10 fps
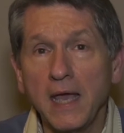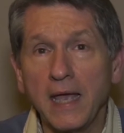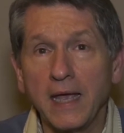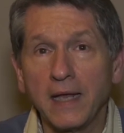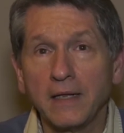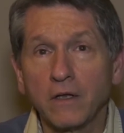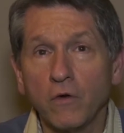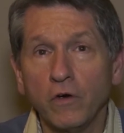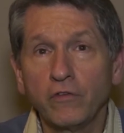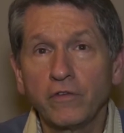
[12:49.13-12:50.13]
And of
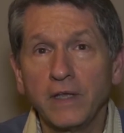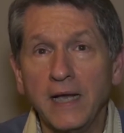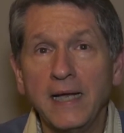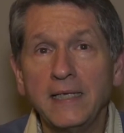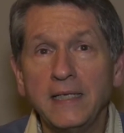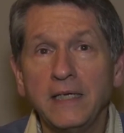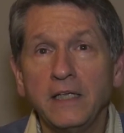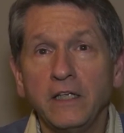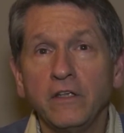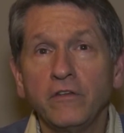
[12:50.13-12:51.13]
course, the idea
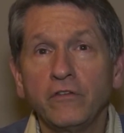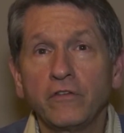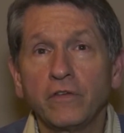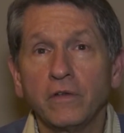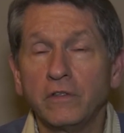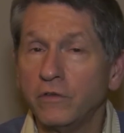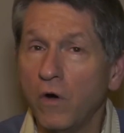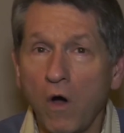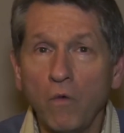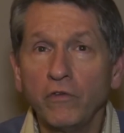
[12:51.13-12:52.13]
is to
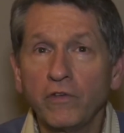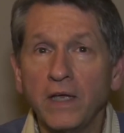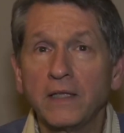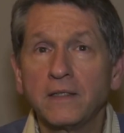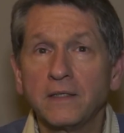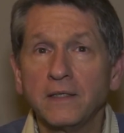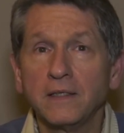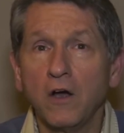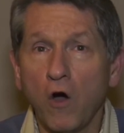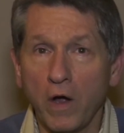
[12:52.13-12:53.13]
always get
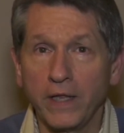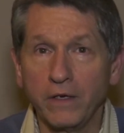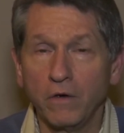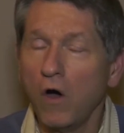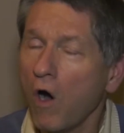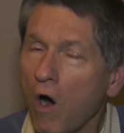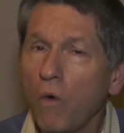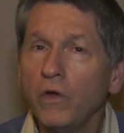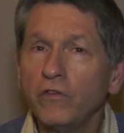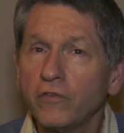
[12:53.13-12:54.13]
audio,
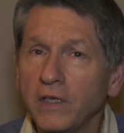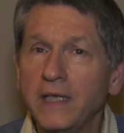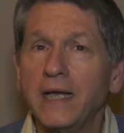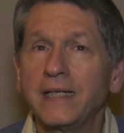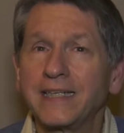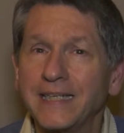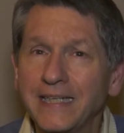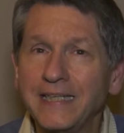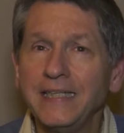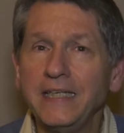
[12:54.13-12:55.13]
always get
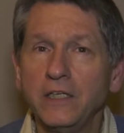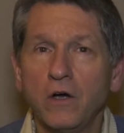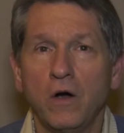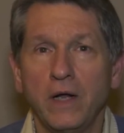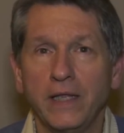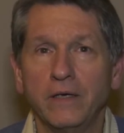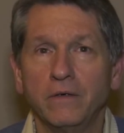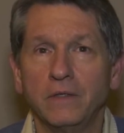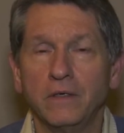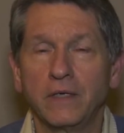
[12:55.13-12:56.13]
clean
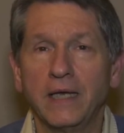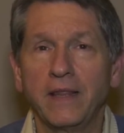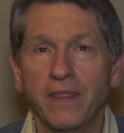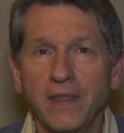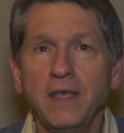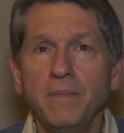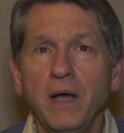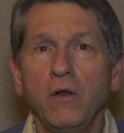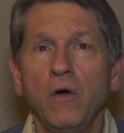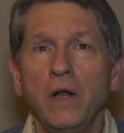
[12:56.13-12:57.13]
audio, okay? Think
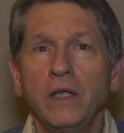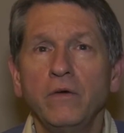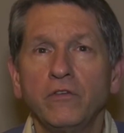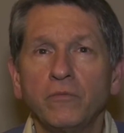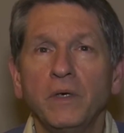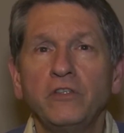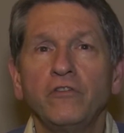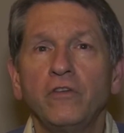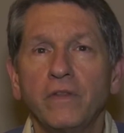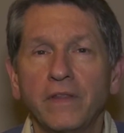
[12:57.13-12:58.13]
about audio as much
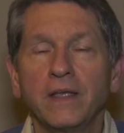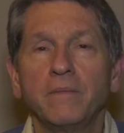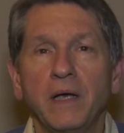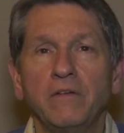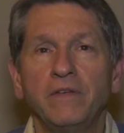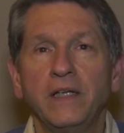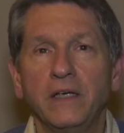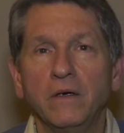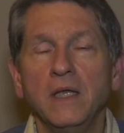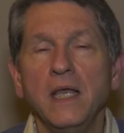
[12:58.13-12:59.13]
as you think about
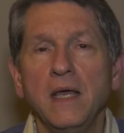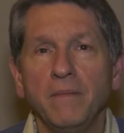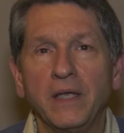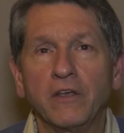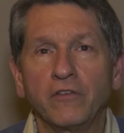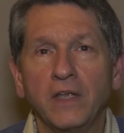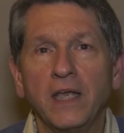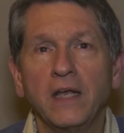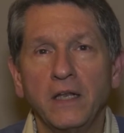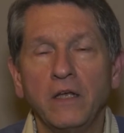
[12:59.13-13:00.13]
video because,
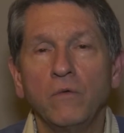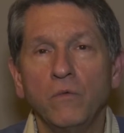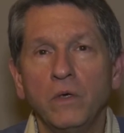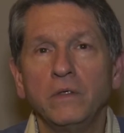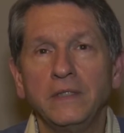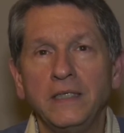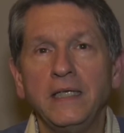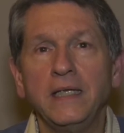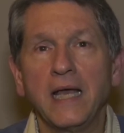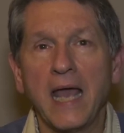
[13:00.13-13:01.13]
again, it will
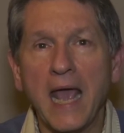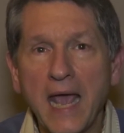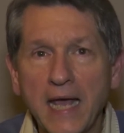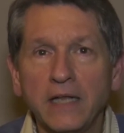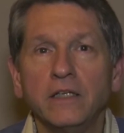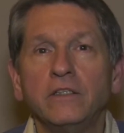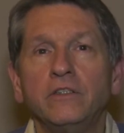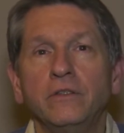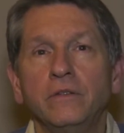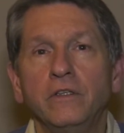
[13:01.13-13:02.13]
indeed add
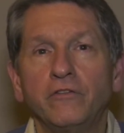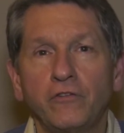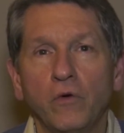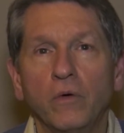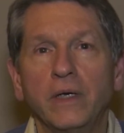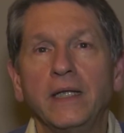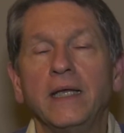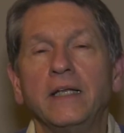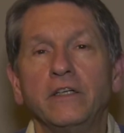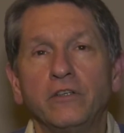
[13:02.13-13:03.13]
to the story.
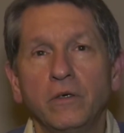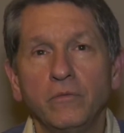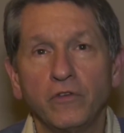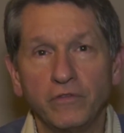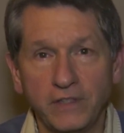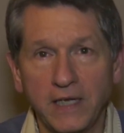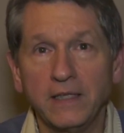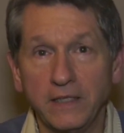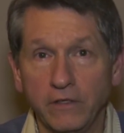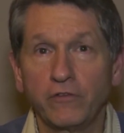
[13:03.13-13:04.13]
And in terms of
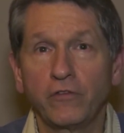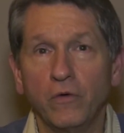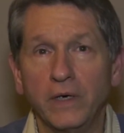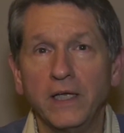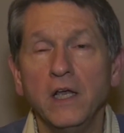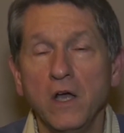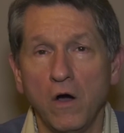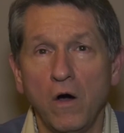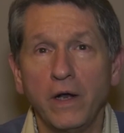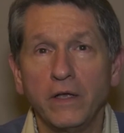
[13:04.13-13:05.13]
telling the story,
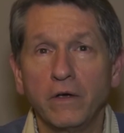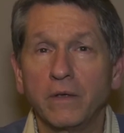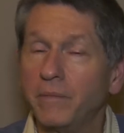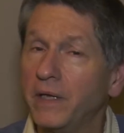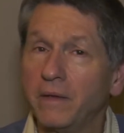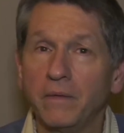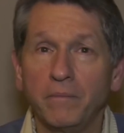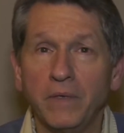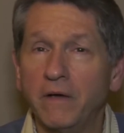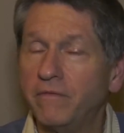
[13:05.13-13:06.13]
audio can
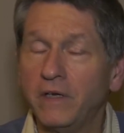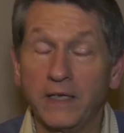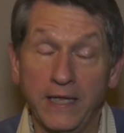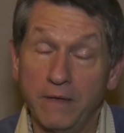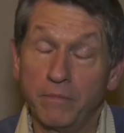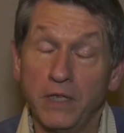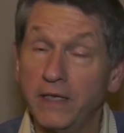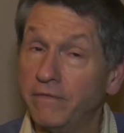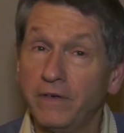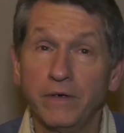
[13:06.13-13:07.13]

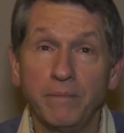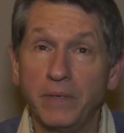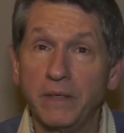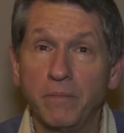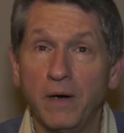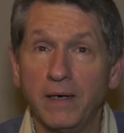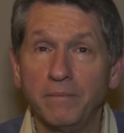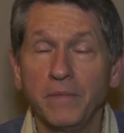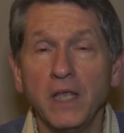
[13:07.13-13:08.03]
play a very big part.